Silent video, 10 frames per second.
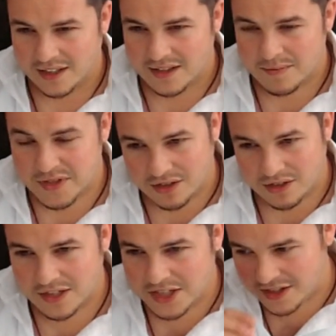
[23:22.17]
The
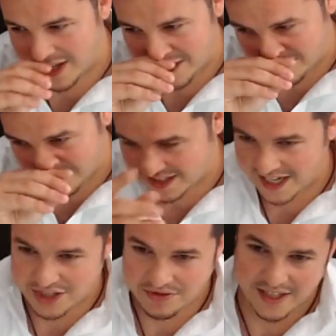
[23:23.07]
psychology, they know that
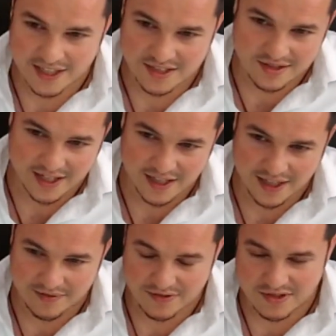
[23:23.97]
day traders, they
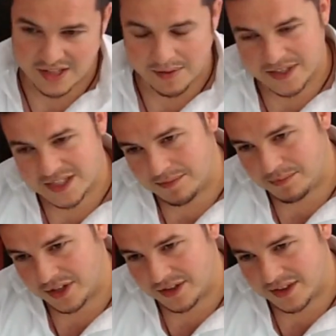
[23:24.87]
have to sleep at some
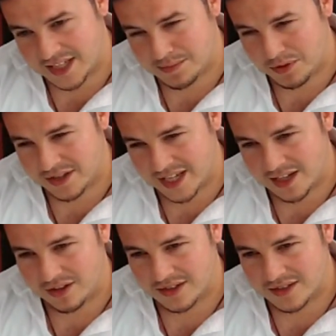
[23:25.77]
point, they exploit that a
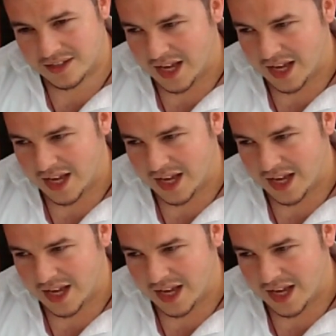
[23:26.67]
lot.